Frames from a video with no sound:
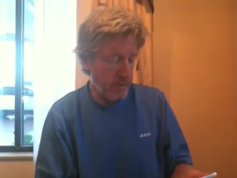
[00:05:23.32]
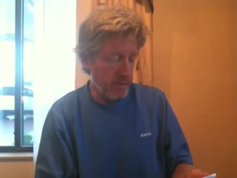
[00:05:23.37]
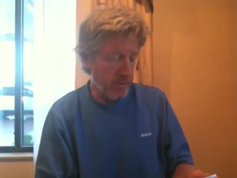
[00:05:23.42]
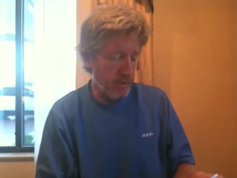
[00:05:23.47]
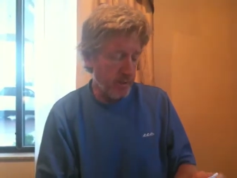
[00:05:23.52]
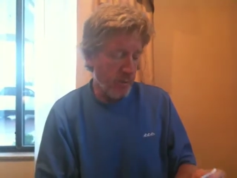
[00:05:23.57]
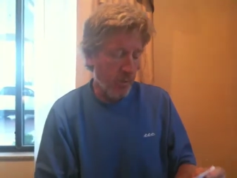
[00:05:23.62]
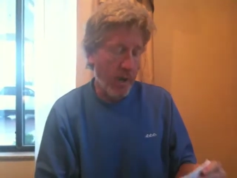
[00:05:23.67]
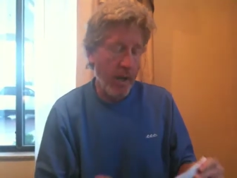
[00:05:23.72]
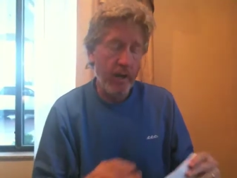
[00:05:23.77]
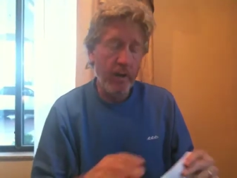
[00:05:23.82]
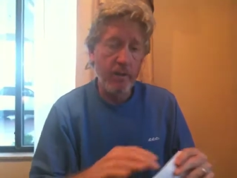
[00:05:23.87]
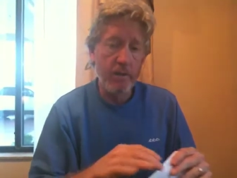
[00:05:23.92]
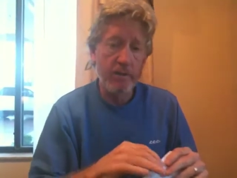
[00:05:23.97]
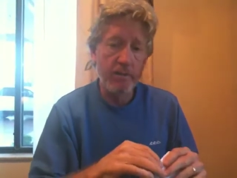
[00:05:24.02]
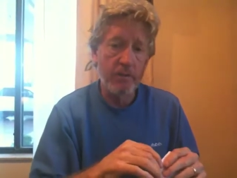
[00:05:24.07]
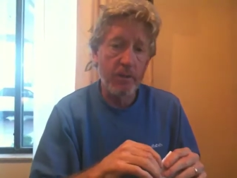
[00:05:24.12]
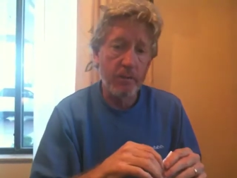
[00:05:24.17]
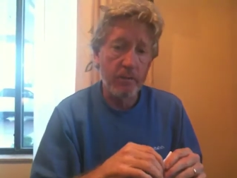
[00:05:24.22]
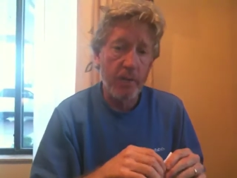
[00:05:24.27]
The wire is
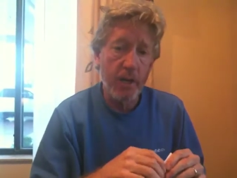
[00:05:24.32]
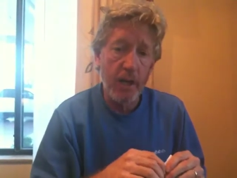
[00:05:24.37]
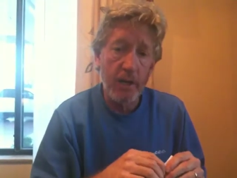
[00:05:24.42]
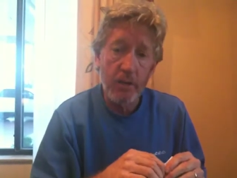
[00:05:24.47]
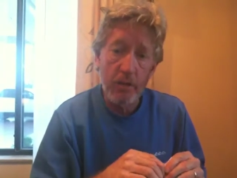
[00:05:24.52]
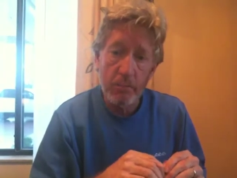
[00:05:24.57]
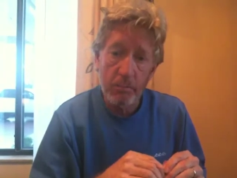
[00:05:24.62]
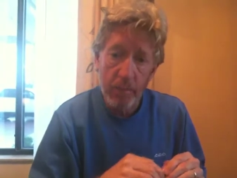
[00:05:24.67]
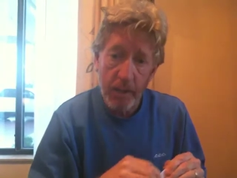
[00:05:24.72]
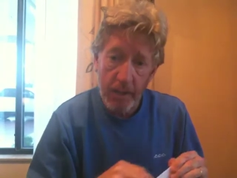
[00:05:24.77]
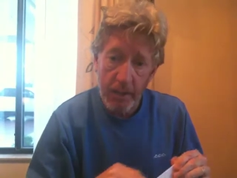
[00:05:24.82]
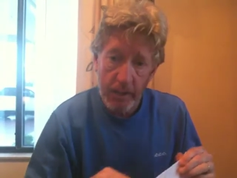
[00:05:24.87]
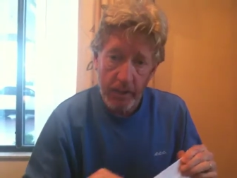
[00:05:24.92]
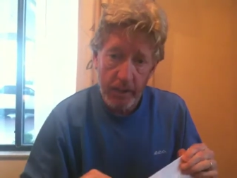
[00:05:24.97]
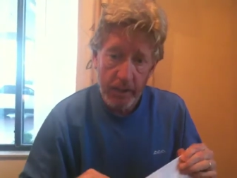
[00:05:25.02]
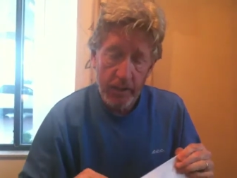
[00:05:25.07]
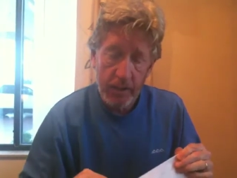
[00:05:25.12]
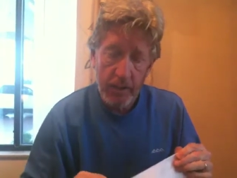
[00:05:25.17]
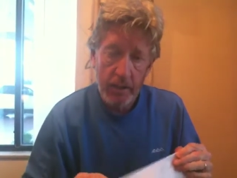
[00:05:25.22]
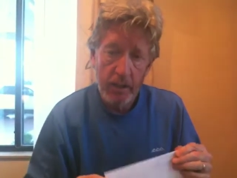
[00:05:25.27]
from Uncle
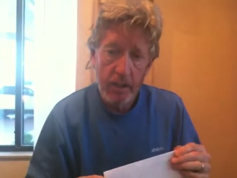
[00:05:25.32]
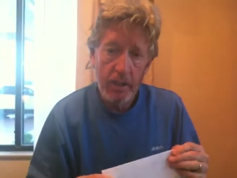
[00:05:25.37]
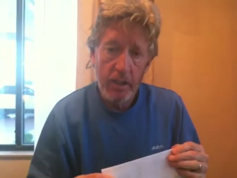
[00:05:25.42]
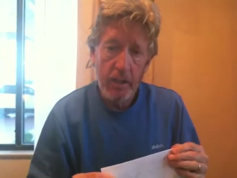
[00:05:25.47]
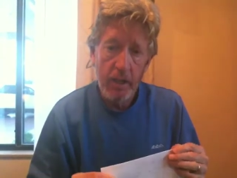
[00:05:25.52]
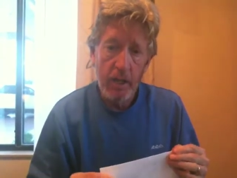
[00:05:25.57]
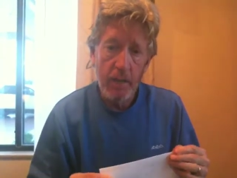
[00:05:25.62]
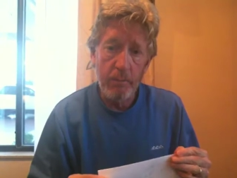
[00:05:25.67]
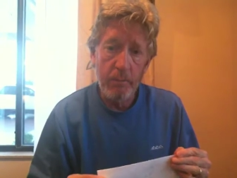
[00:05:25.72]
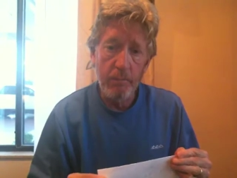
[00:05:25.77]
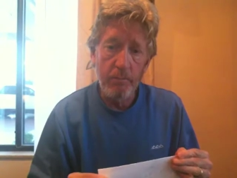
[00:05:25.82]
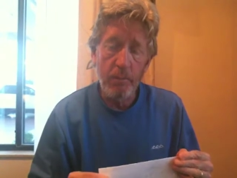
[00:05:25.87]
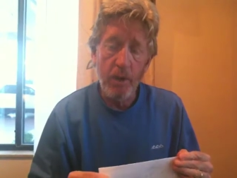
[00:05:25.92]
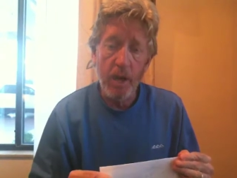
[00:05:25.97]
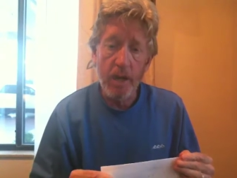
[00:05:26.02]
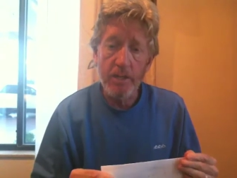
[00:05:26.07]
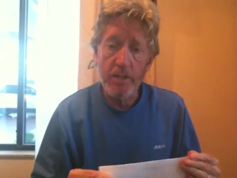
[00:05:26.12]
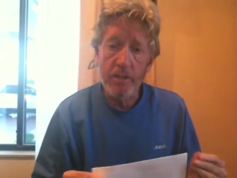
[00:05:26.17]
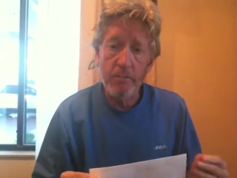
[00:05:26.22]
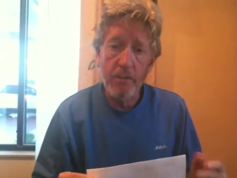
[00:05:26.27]
Buddy up in
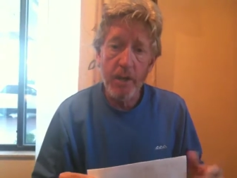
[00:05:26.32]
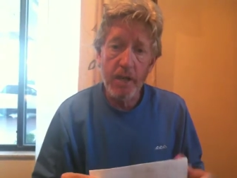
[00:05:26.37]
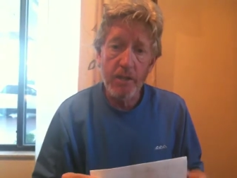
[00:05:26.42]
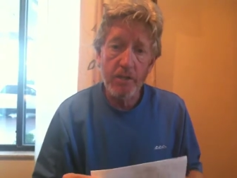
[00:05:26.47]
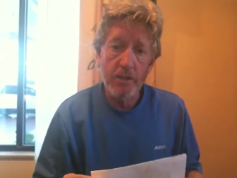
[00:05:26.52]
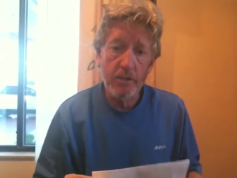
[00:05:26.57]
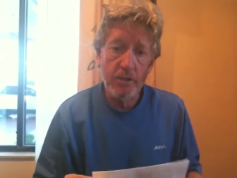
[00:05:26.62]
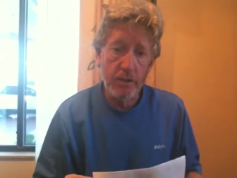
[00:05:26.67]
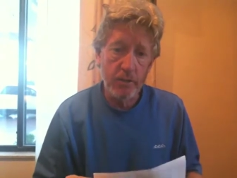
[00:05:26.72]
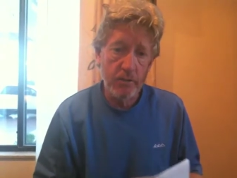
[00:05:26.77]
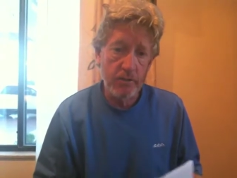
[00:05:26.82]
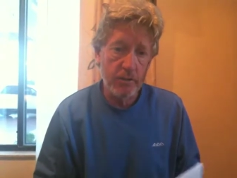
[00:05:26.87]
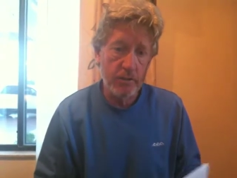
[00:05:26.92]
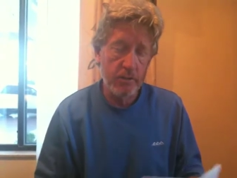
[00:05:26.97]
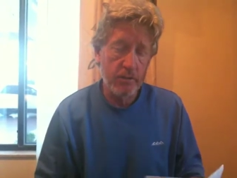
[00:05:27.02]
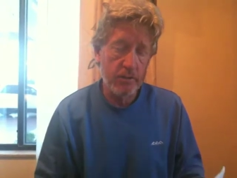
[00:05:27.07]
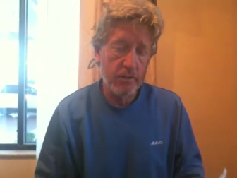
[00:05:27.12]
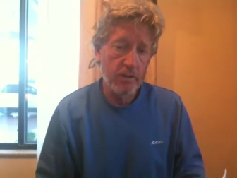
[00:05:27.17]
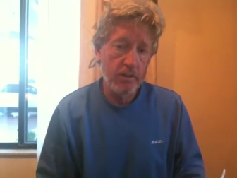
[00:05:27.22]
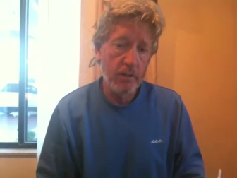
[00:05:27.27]
Boston,
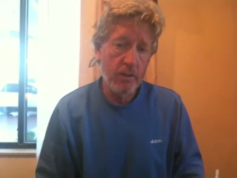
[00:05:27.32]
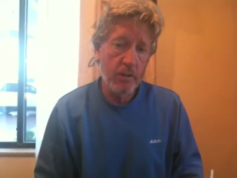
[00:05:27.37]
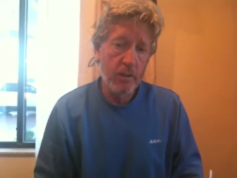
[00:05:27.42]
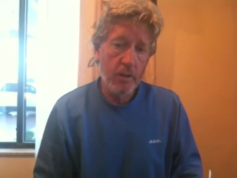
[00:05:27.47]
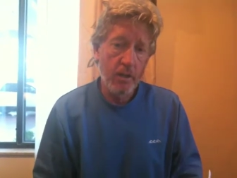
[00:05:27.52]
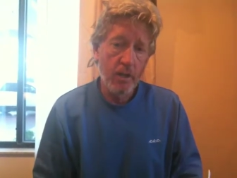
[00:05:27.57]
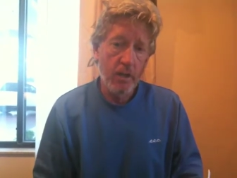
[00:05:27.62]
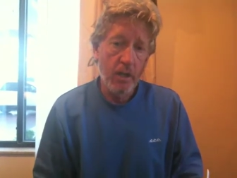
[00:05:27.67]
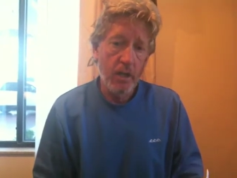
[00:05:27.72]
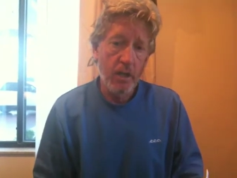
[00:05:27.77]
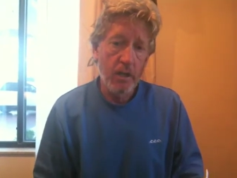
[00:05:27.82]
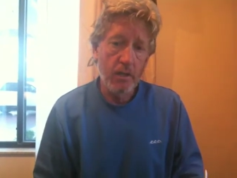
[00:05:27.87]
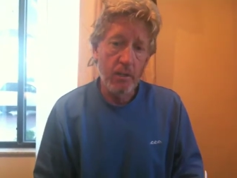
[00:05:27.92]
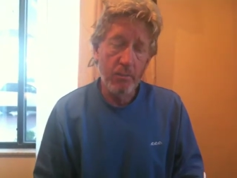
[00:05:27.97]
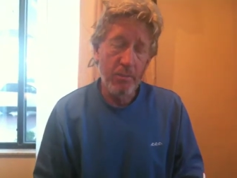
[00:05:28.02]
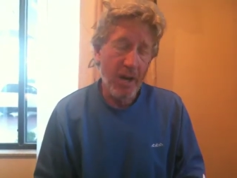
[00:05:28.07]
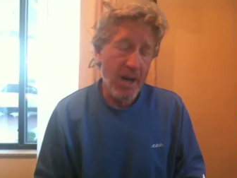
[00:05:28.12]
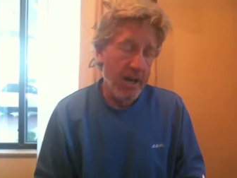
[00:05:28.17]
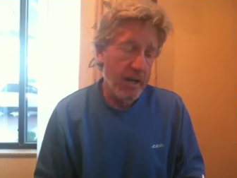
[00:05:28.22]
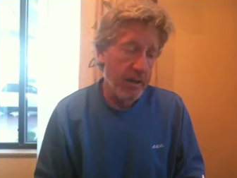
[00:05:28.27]
Massachusetts.
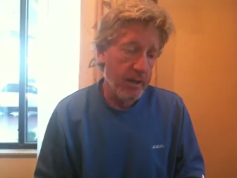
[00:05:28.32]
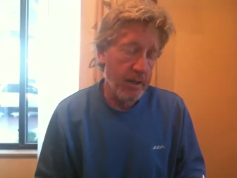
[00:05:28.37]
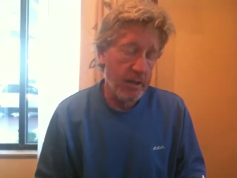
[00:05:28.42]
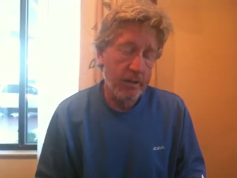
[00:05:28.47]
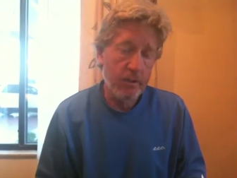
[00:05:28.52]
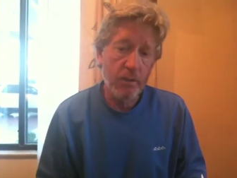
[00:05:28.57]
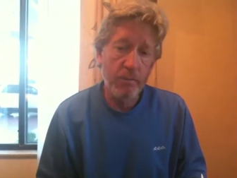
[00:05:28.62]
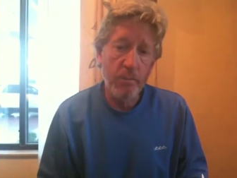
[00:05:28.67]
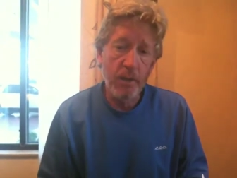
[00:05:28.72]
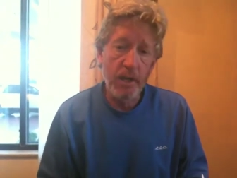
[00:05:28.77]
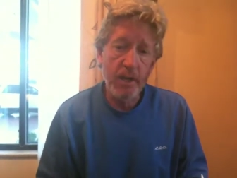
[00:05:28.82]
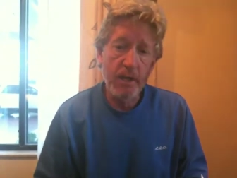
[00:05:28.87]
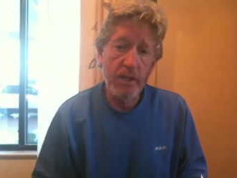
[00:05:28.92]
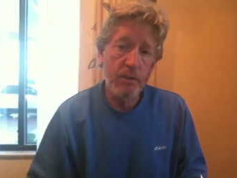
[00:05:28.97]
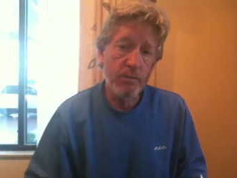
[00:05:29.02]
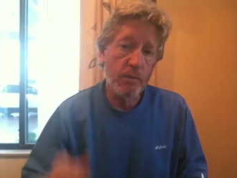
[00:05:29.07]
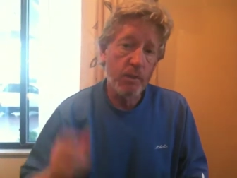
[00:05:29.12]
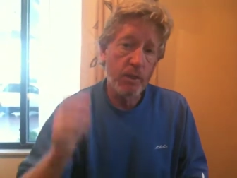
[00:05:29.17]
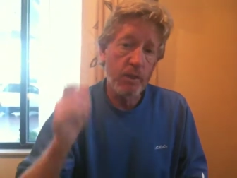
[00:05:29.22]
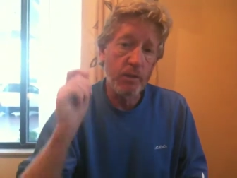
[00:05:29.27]
Uncle, Uncle Buddy
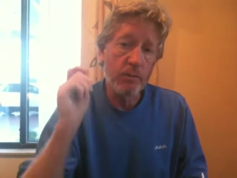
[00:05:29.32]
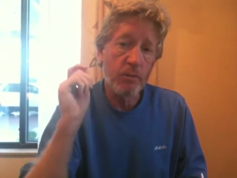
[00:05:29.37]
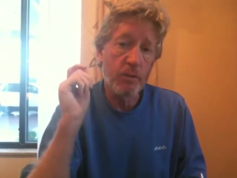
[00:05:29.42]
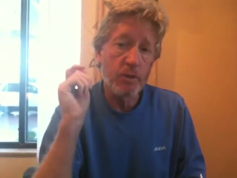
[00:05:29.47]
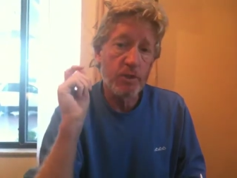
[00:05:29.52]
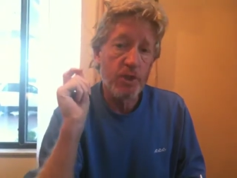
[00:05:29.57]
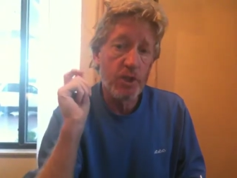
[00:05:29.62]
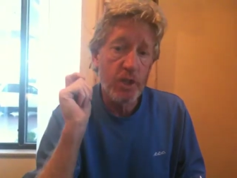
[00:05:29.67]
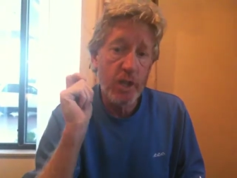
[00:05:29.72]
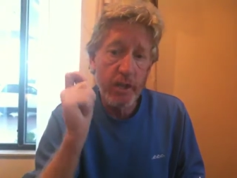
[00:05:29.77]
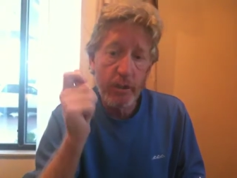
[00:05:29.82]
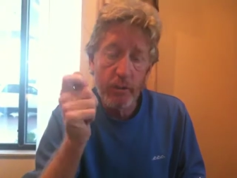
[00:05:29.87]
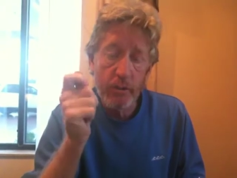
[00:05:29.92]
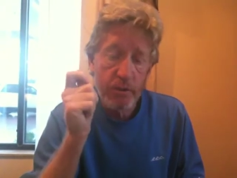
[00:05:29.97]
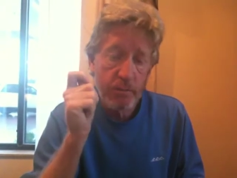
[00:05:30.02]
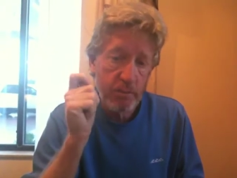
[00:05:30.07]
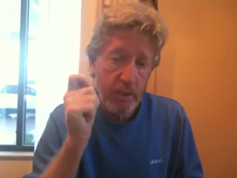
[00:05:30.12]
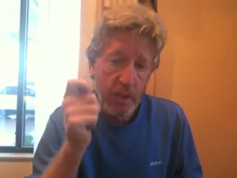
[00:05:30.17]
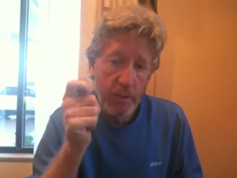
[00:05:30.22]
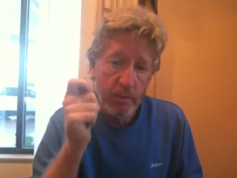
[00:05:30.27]
is one of the most generous
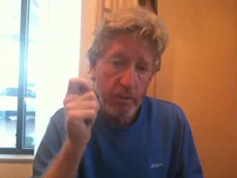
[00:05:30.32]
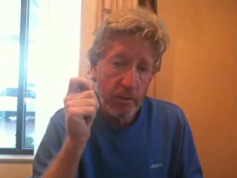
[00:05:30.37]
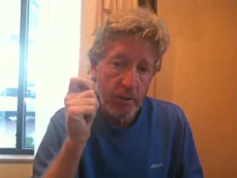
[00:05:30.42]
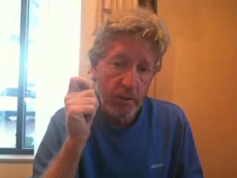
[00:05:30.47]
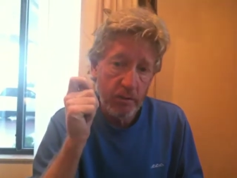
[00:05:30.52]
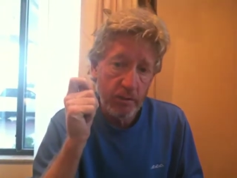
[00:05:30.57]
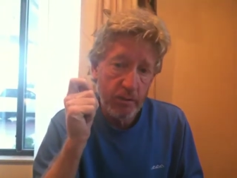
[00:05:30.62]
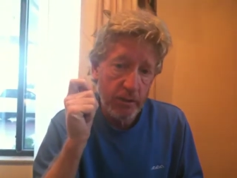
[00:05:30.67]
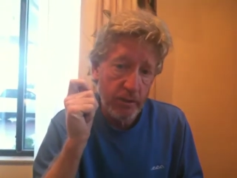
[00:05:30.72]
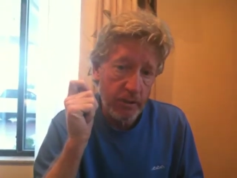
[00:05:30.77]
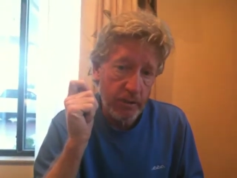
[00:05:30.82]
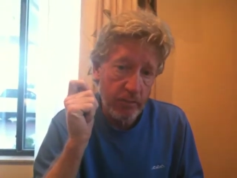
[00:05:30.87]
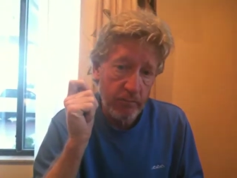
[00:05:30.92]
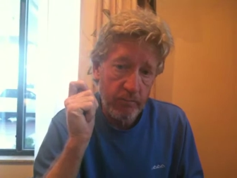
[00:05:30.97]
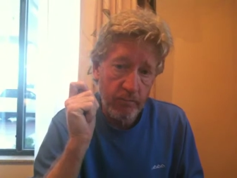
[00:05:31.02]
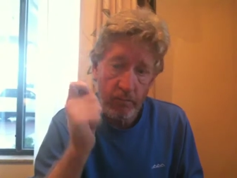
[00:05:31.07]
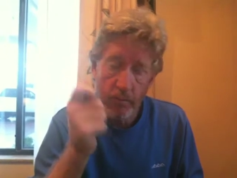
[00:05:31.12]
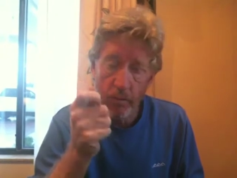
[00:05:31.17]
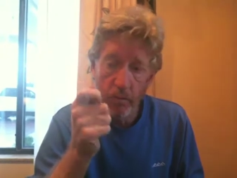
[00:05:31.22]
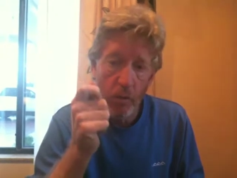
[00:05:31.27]
people in the
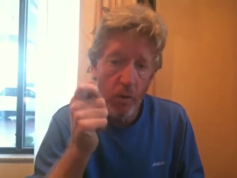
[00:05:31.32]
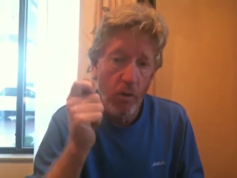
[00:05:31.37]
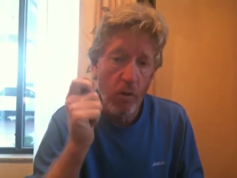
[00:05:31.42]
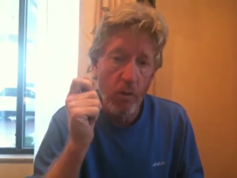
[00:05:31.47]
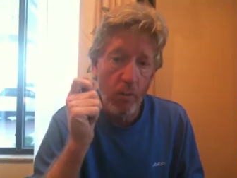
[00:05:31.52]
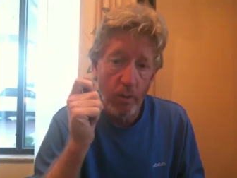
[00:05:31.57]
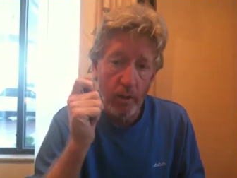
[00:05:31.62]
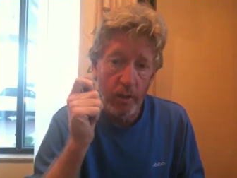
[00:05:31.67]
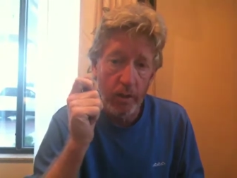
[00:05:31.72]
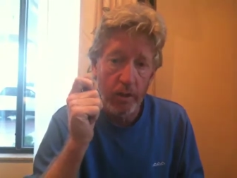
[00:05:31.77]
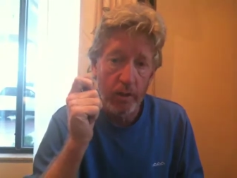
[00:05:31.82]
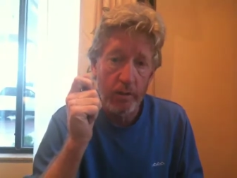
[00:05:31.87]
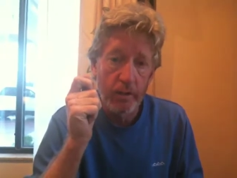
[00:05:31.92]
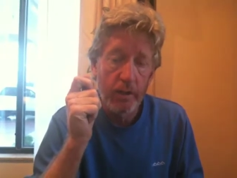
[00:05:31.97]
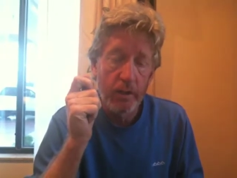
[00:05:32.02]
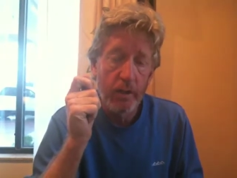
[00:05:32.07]
whole world.